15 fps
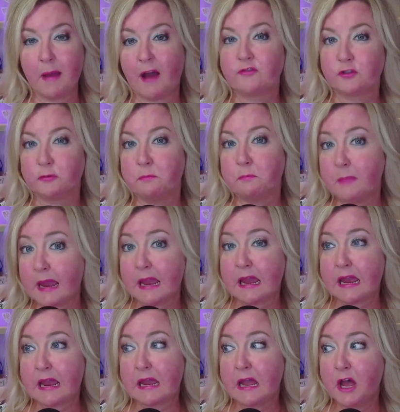after
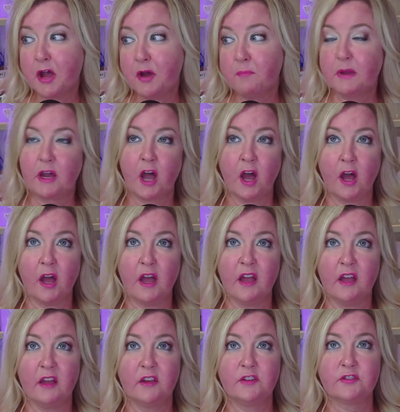me
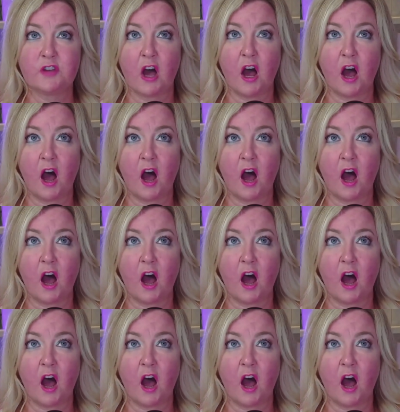because